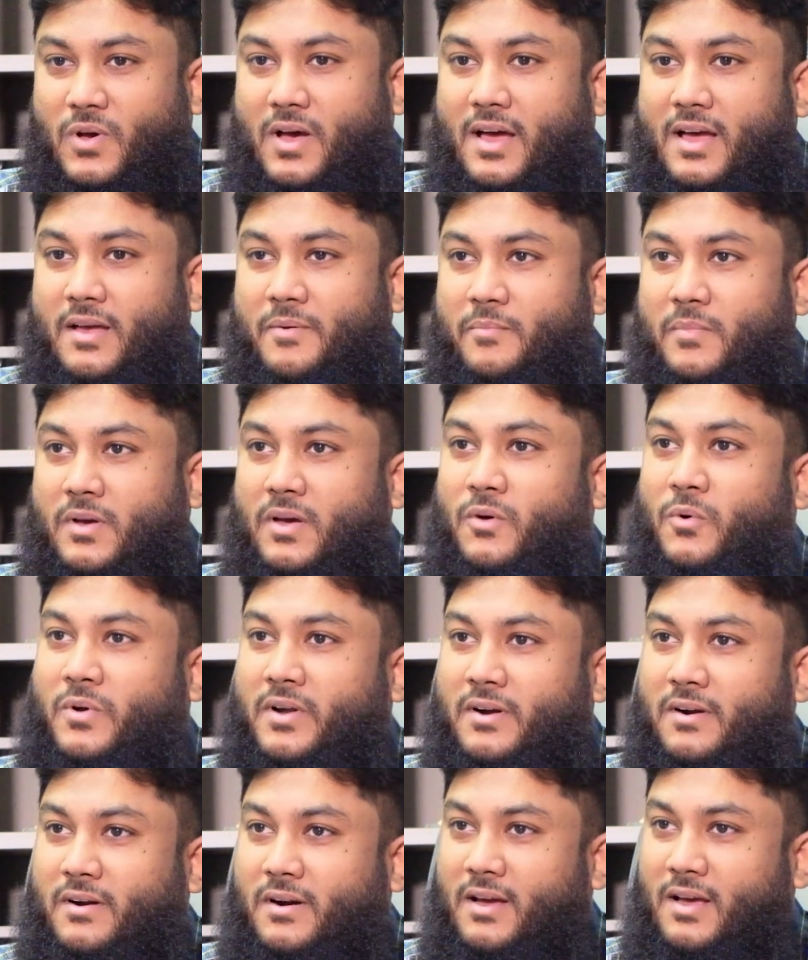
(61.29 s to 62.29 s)
I am
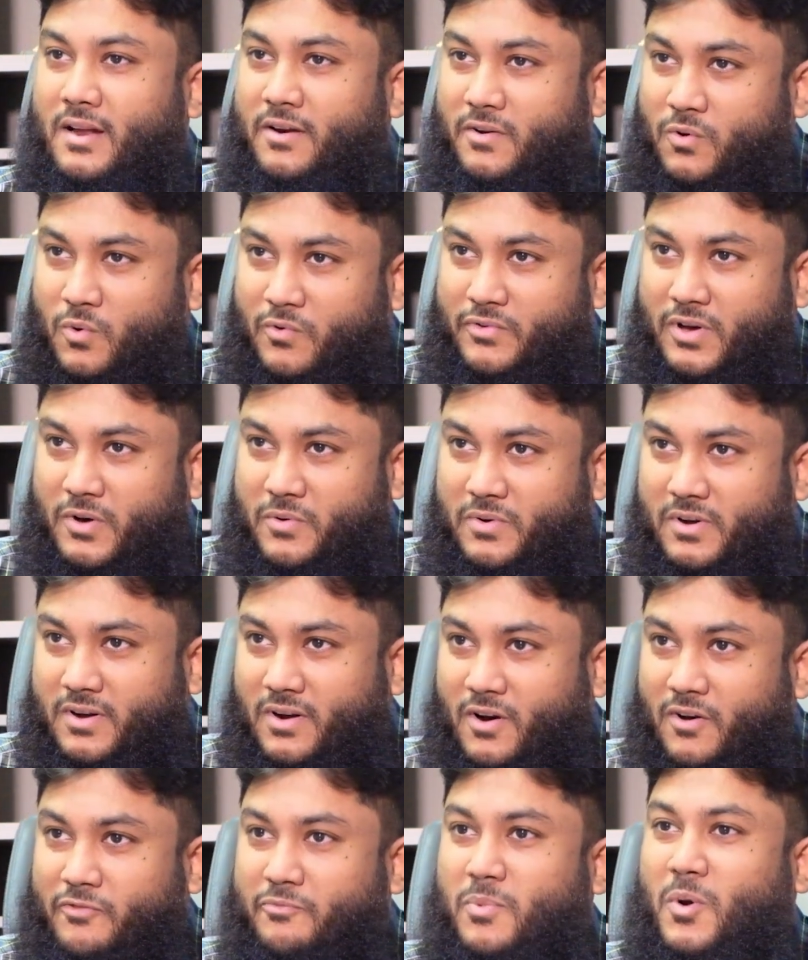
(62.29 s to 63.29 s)
owner and co-founder
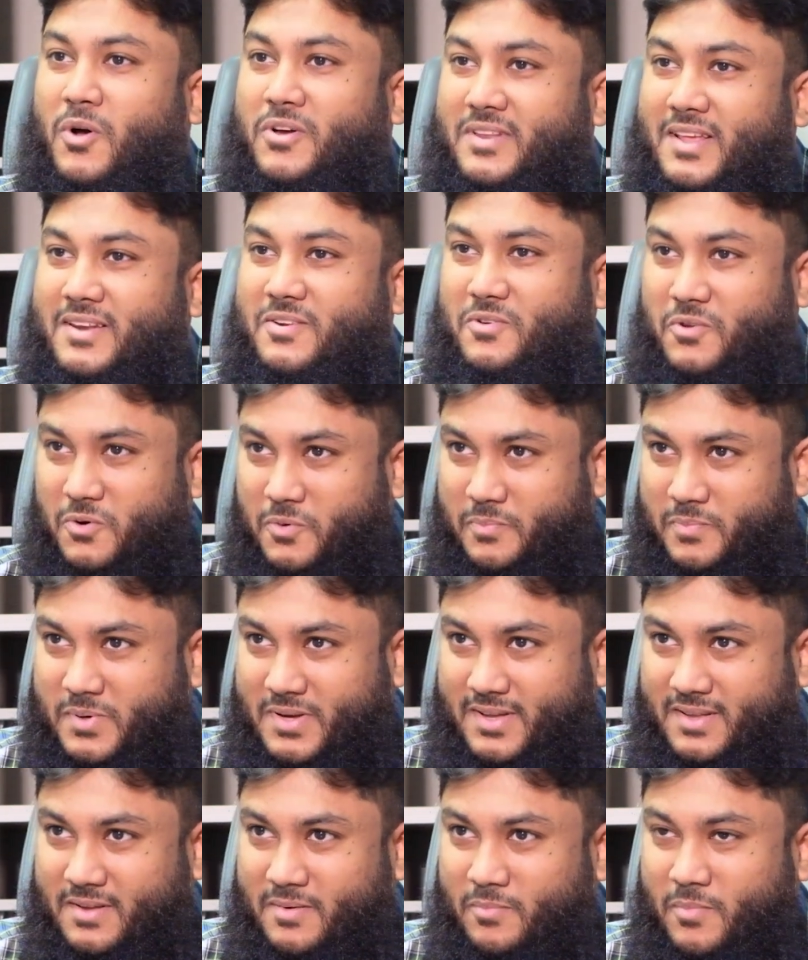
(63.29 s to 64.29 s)
of Blockten Group.
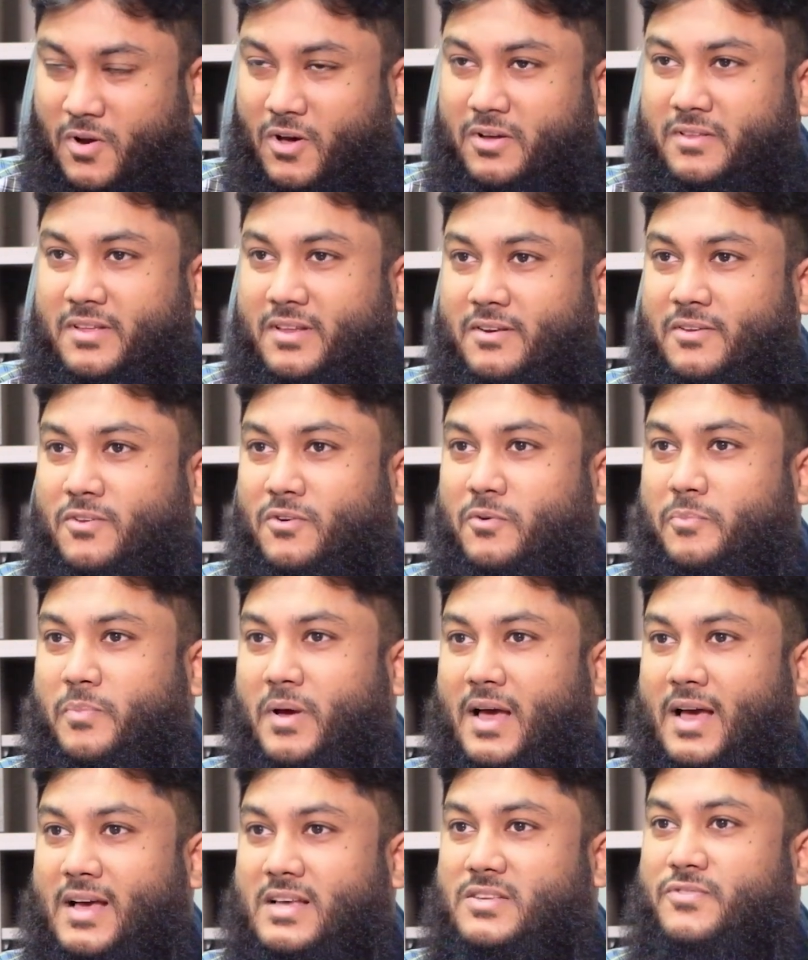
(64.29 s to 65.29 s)
Blockten Group
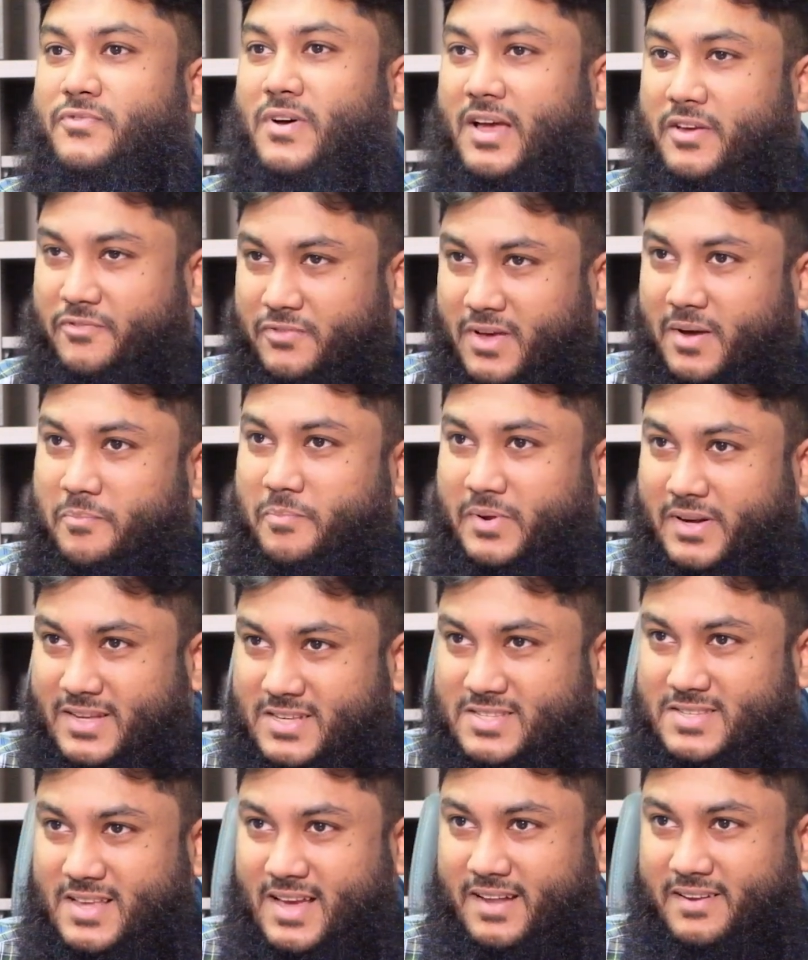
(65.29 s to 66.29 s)
has five
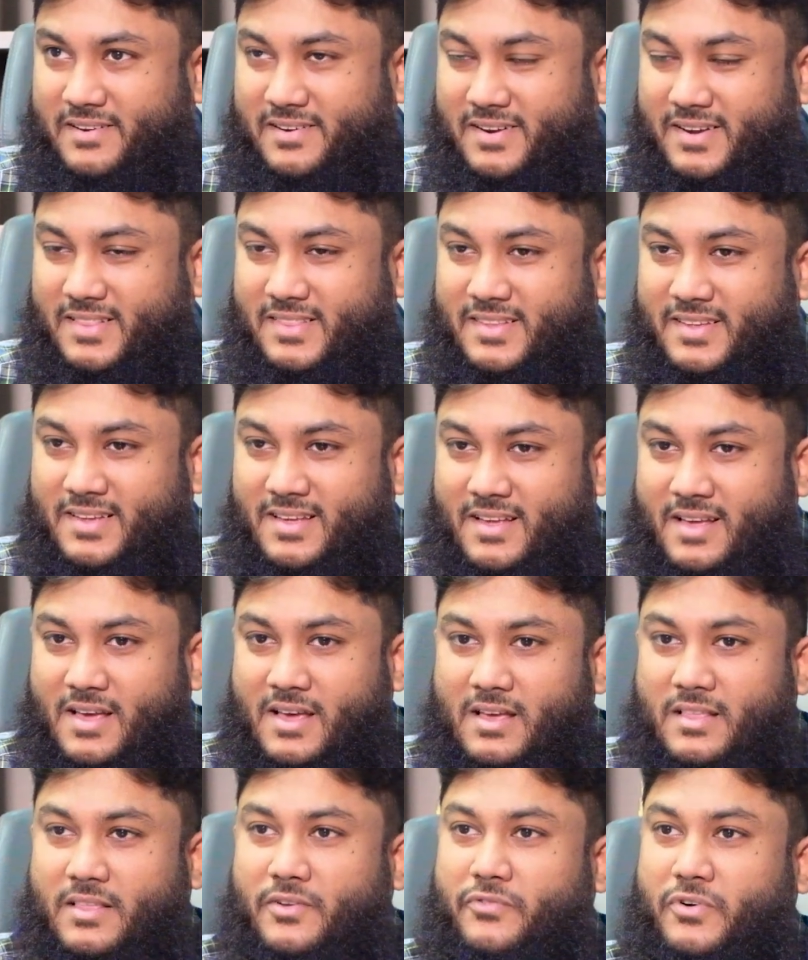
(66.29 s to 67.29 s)
companies under it.
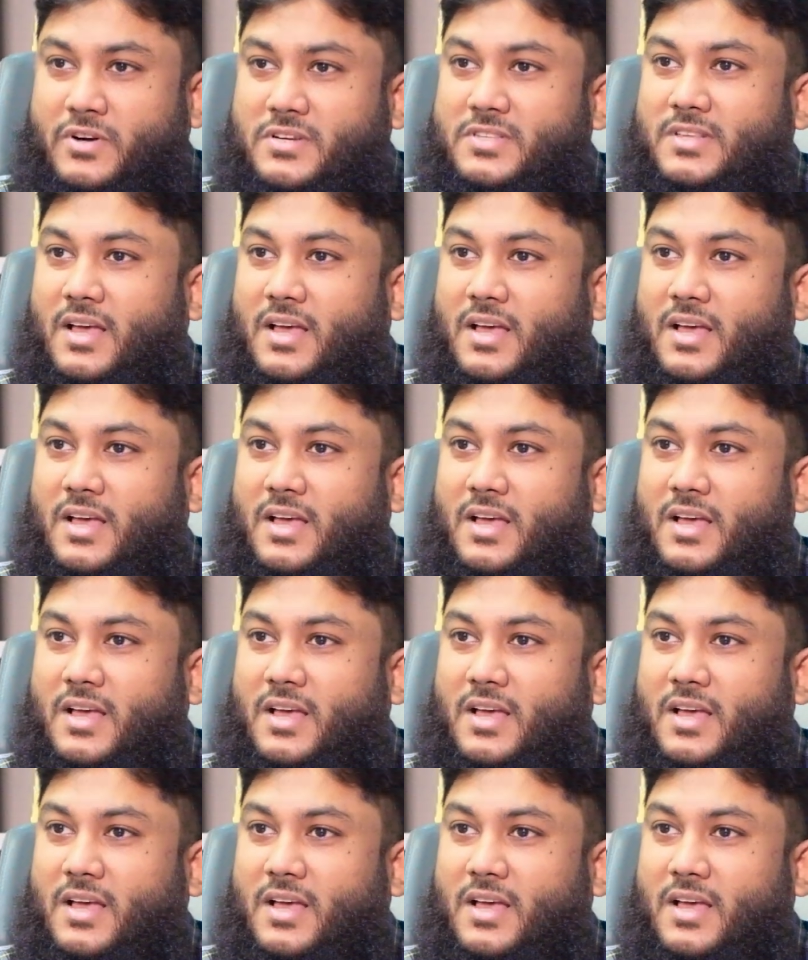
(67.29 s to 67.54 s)
The first